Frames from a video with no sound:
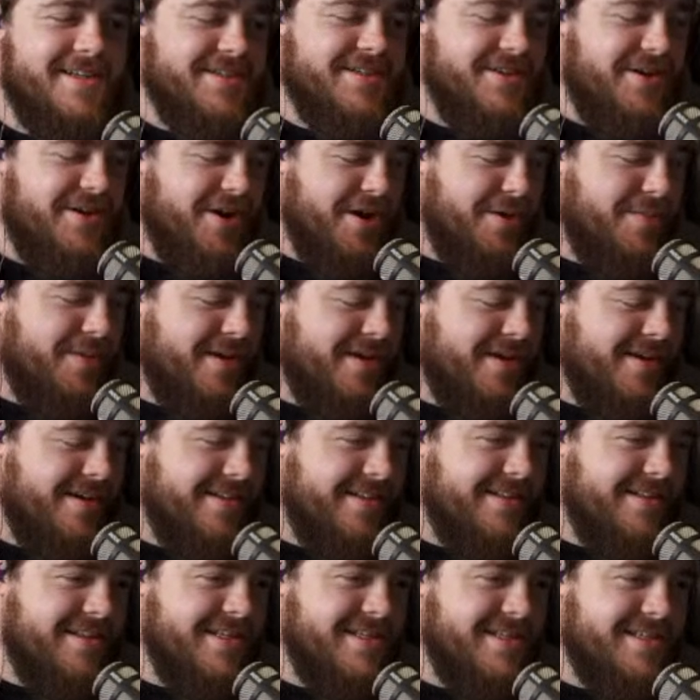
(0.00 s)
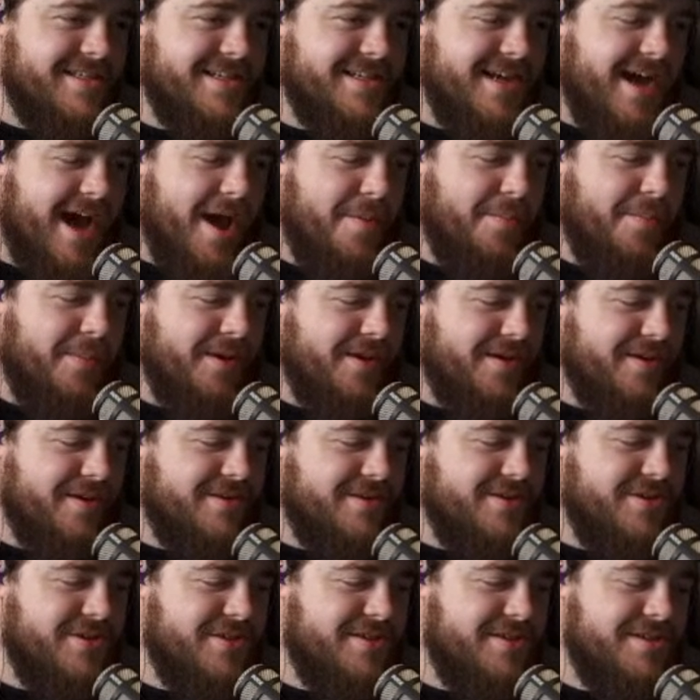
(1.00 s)
talk about this topic
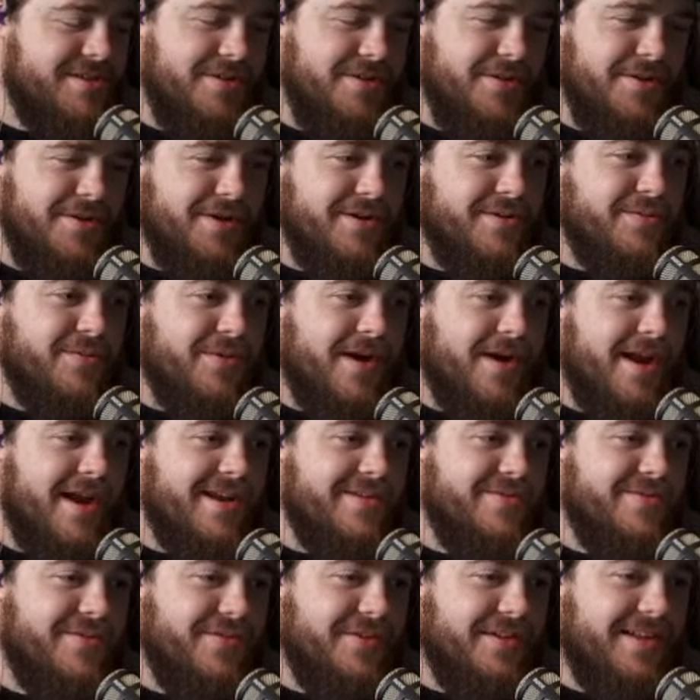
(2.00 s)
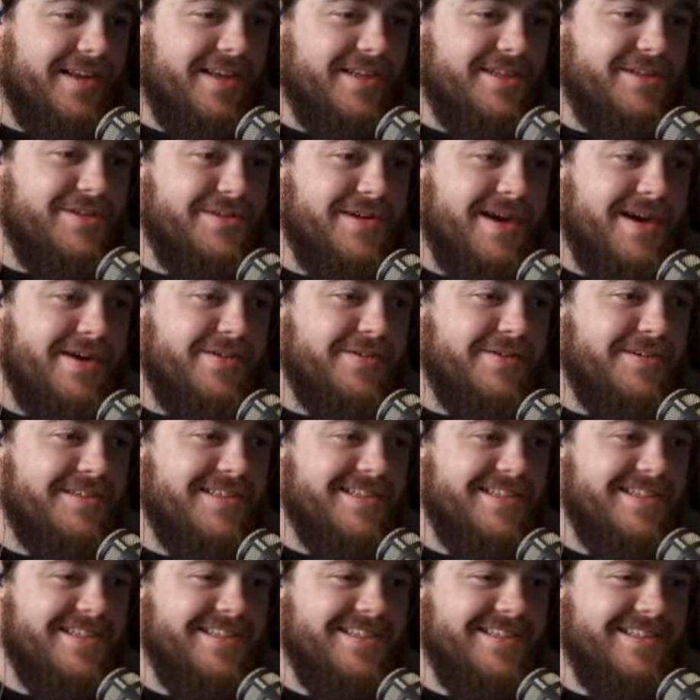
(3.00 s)
just so you could rant for like 2 hours.